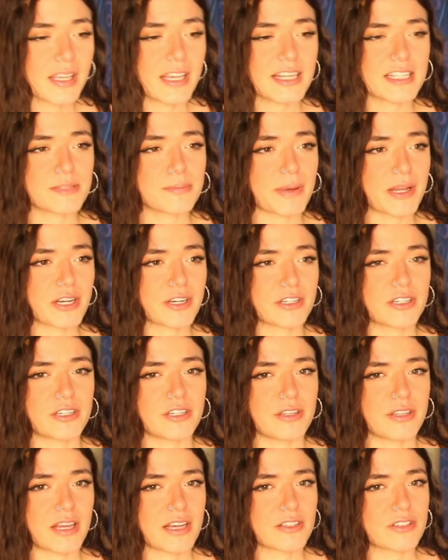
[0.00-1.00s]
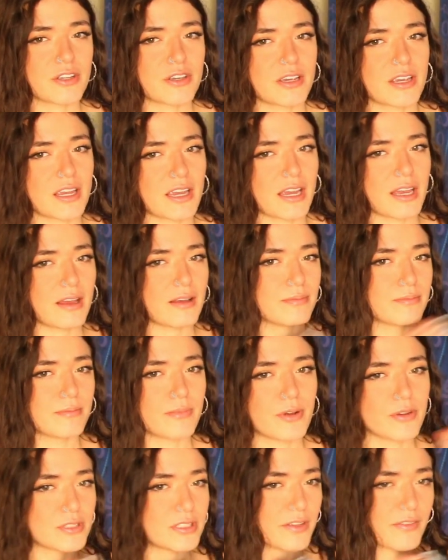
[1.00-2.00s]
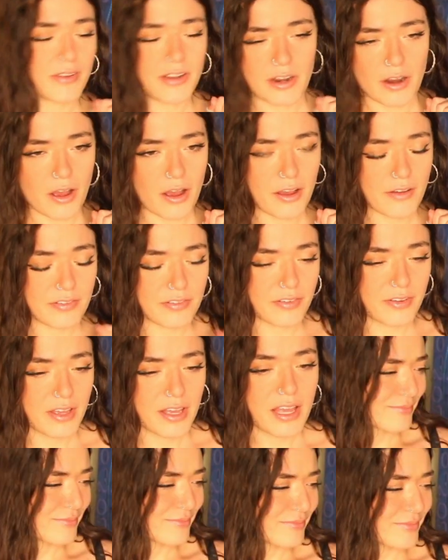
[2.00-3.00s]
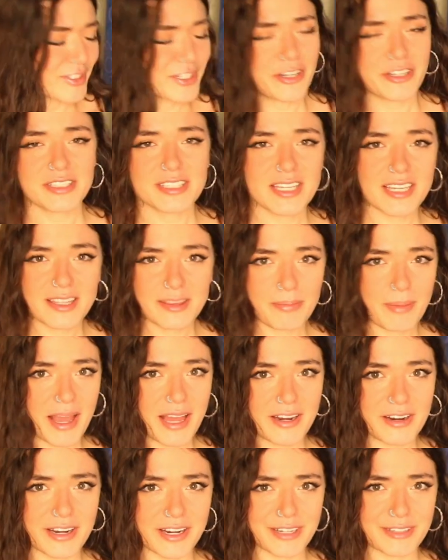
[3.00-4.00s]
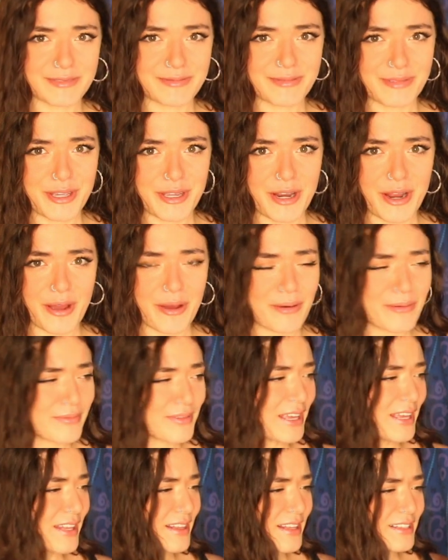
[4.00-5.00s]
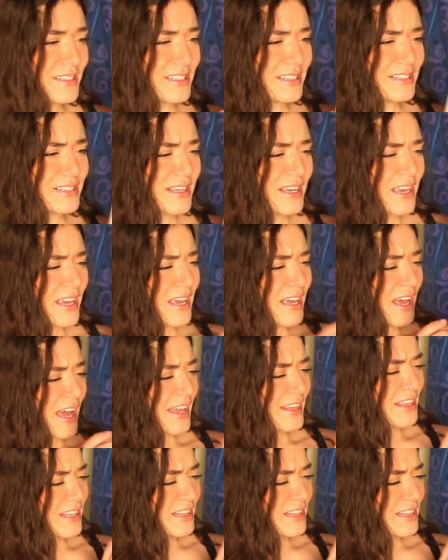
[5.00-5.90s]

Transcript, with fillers: it's better to do that so you can get most of it off. Your teeth matter, you know? And this is, I